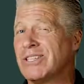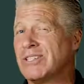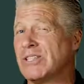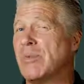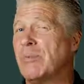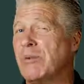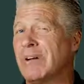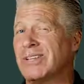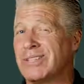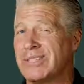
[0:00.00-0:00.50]

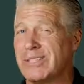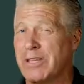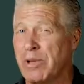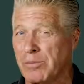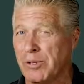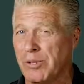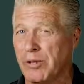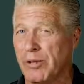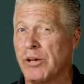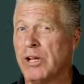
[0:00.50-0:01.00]
somewhat
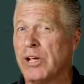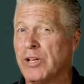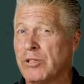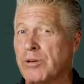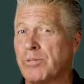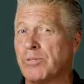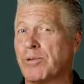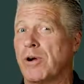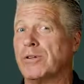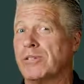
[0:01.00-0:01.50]
similar
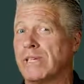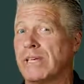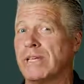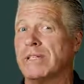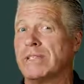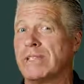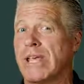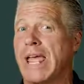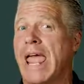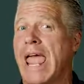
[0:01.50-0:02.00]
to
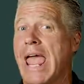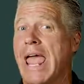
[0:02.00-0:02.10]
proteins